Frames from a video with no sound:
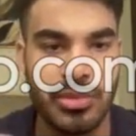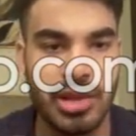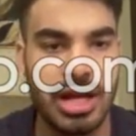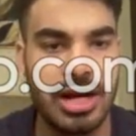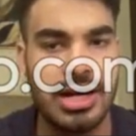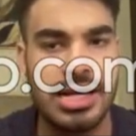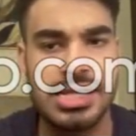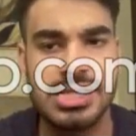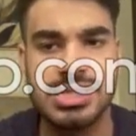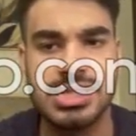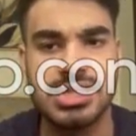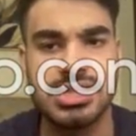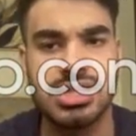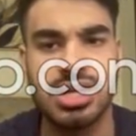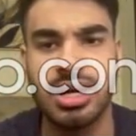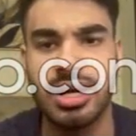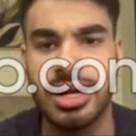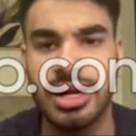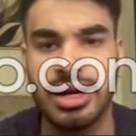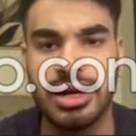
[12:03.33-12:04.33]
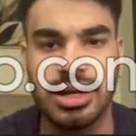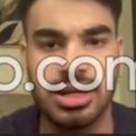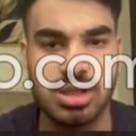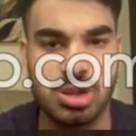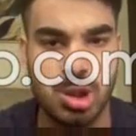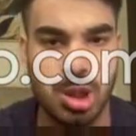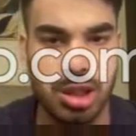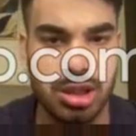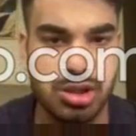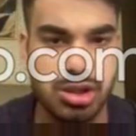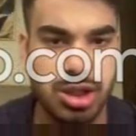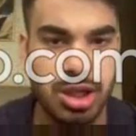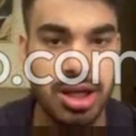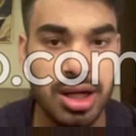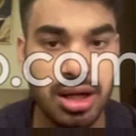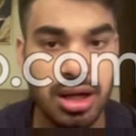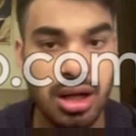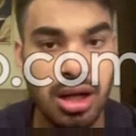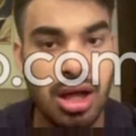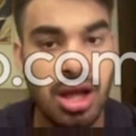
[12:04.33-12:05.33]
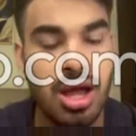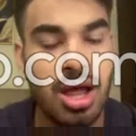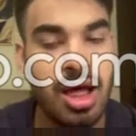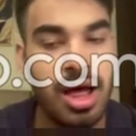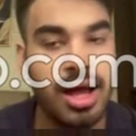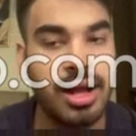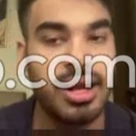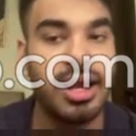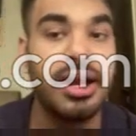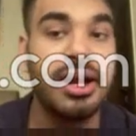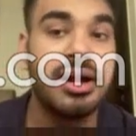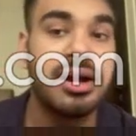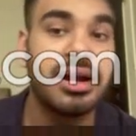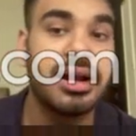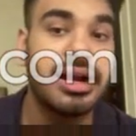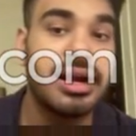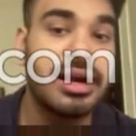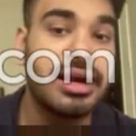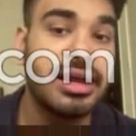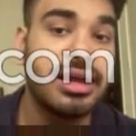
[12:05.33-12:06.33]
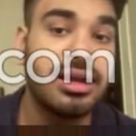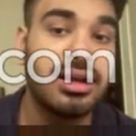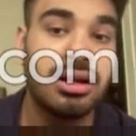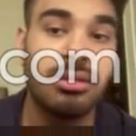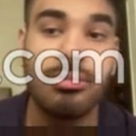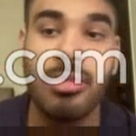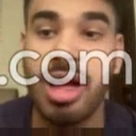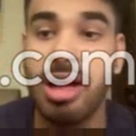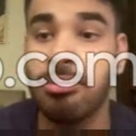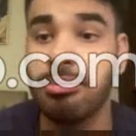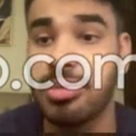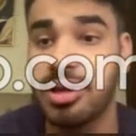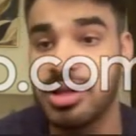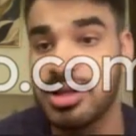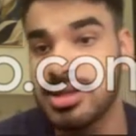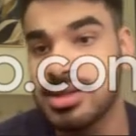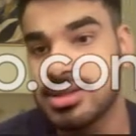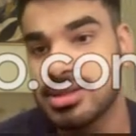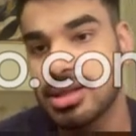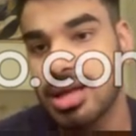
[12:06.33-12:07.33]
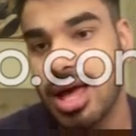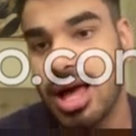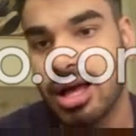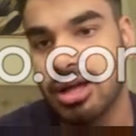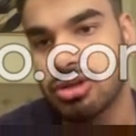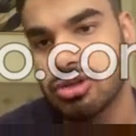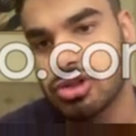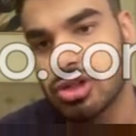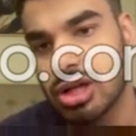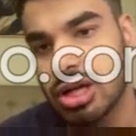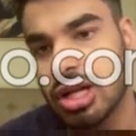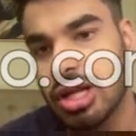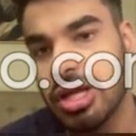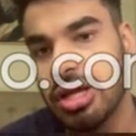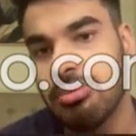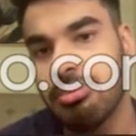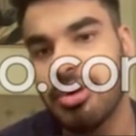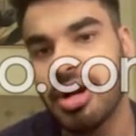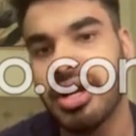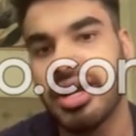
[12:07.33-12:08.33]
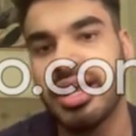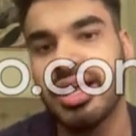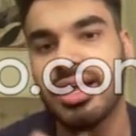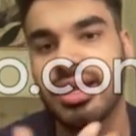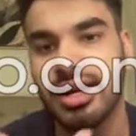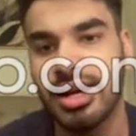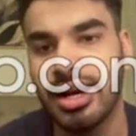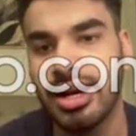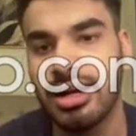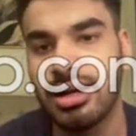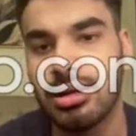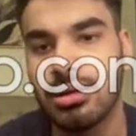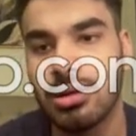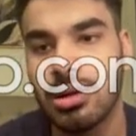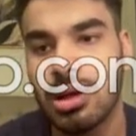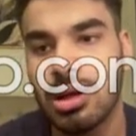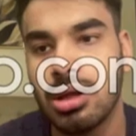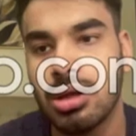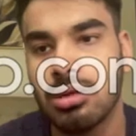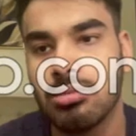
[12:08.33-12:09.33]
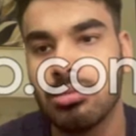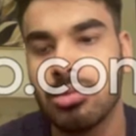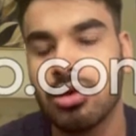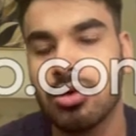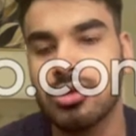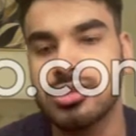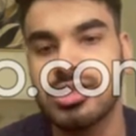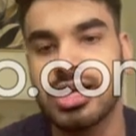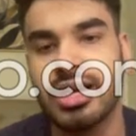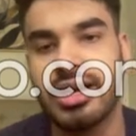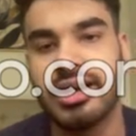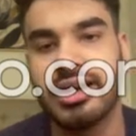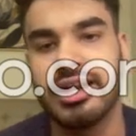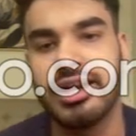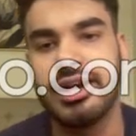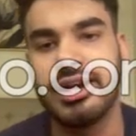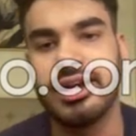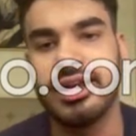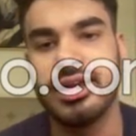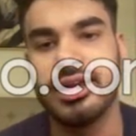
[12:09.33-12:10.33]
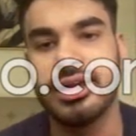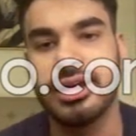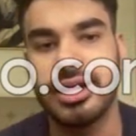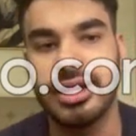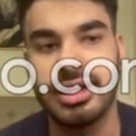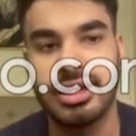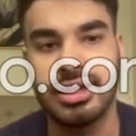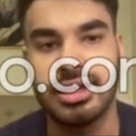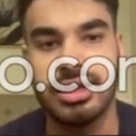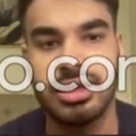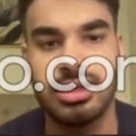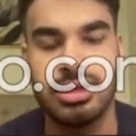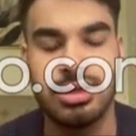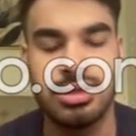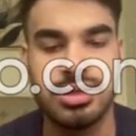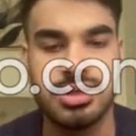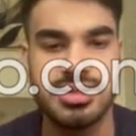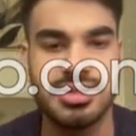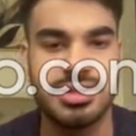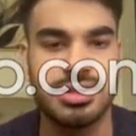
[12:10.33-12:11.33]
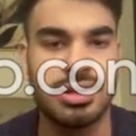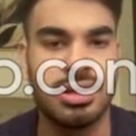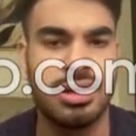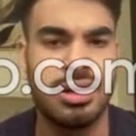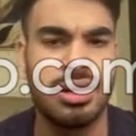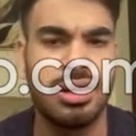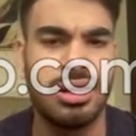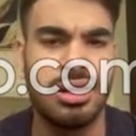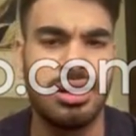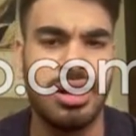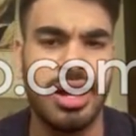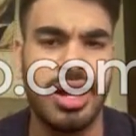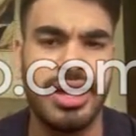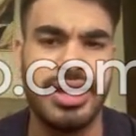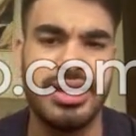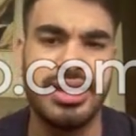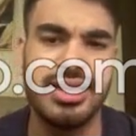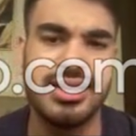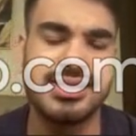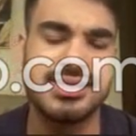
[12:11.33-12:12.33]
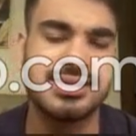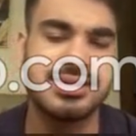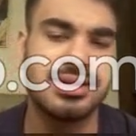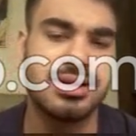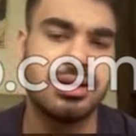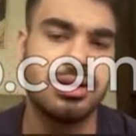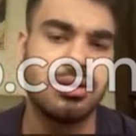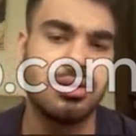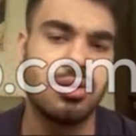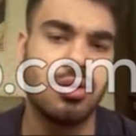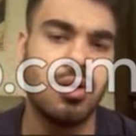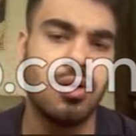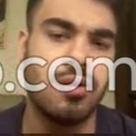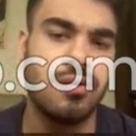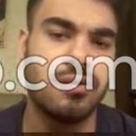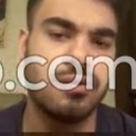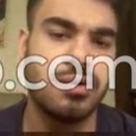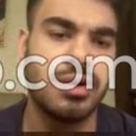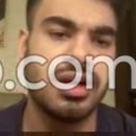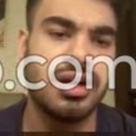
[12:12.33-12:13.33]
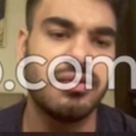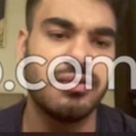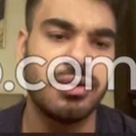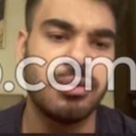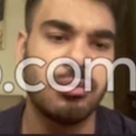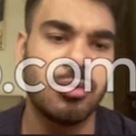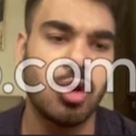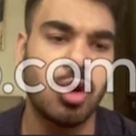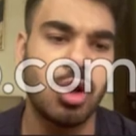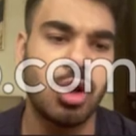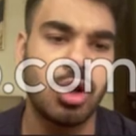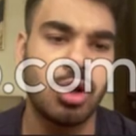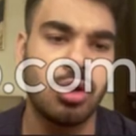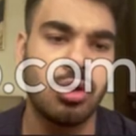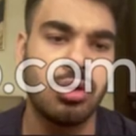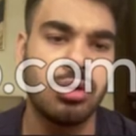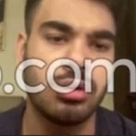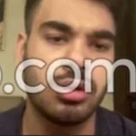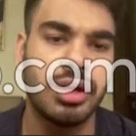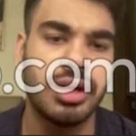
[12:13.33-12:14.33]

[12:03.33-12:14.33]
It is just a data structure, and iterating in a map is actually pretty great because iterating it is, I guess, O of 1 if I'm not wrong.